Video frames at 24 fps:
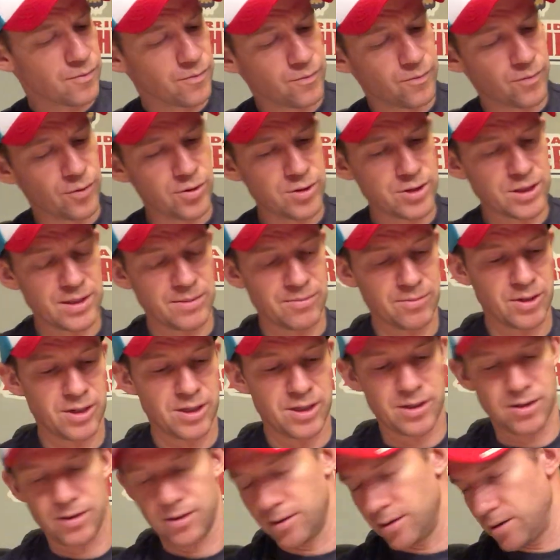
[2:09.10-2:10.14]
first I'm
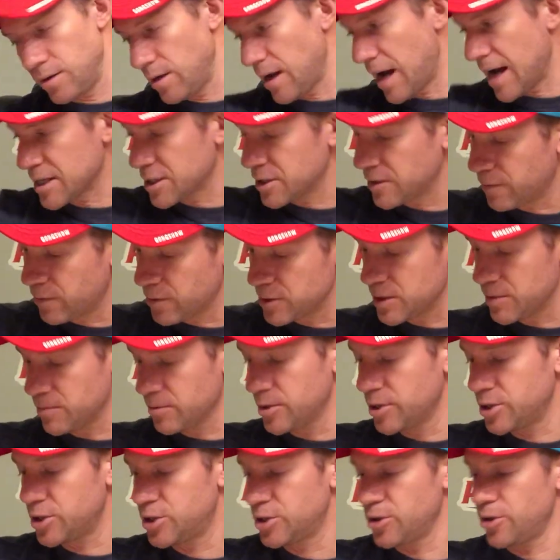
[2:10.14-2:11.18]
gonna
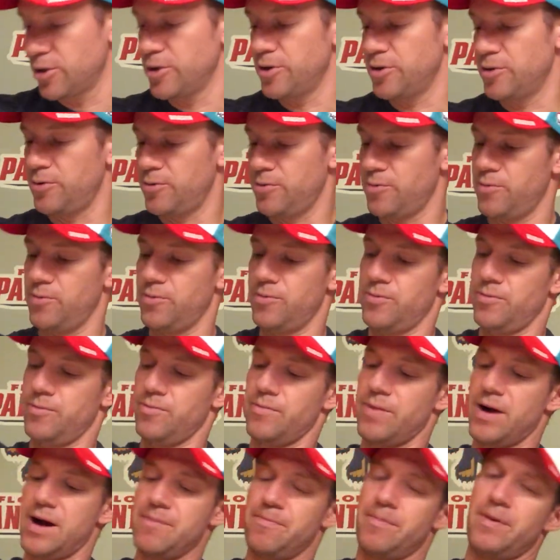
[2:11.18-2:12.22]
show you
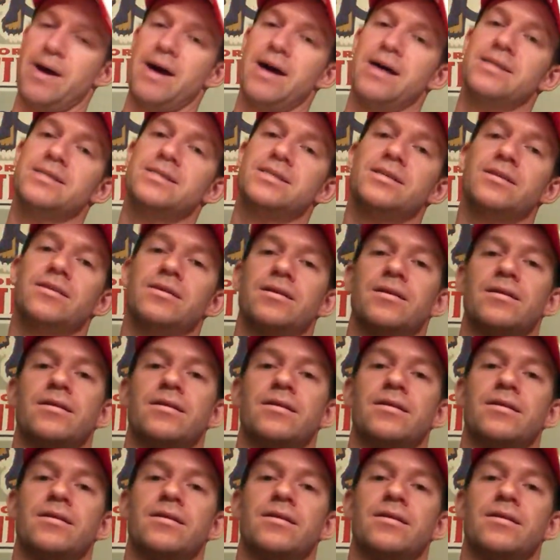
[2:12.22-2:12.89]
my pads,